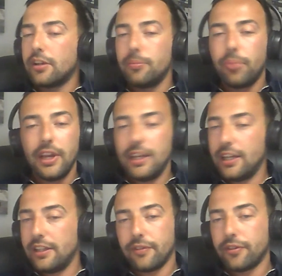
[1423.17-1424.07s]
a
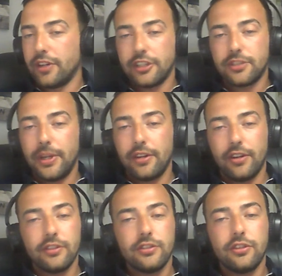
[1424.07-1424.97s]
completely different
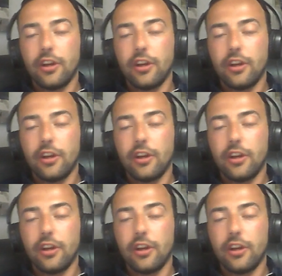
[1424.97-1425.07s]
experience.